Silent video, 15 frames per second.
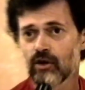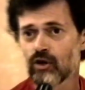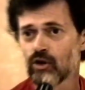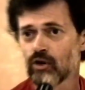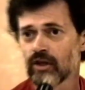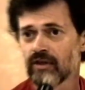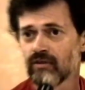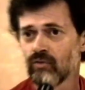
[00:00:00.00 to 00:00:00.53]

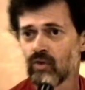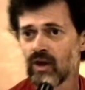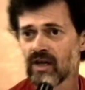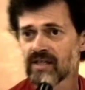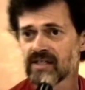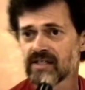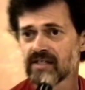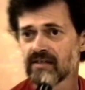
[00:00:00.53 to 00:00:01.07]
Gordon
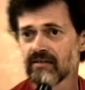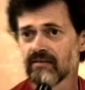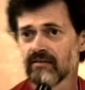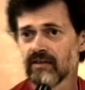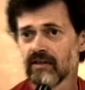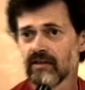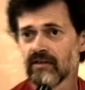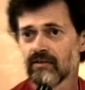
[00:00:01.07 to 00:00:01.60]
Wasson,
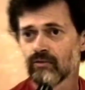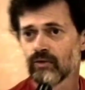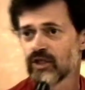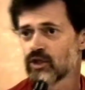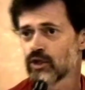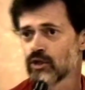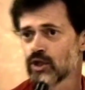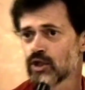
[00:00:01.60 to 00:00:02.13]

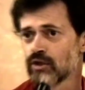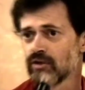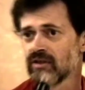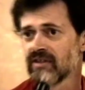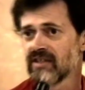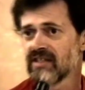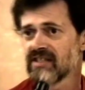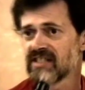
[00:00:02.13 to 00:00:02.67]
Richard
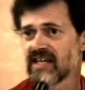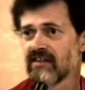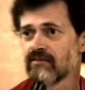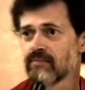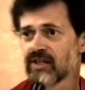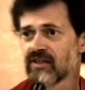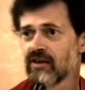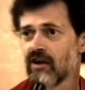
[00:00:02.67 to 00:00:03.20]
Schultes,
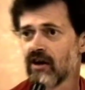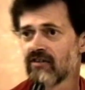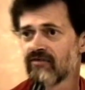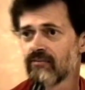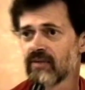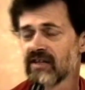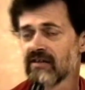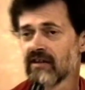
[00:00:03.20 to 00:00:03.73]
Albert
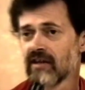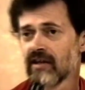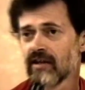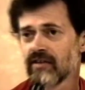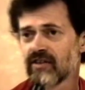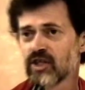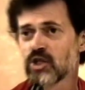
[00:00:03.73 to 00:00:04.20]
Hoffman. The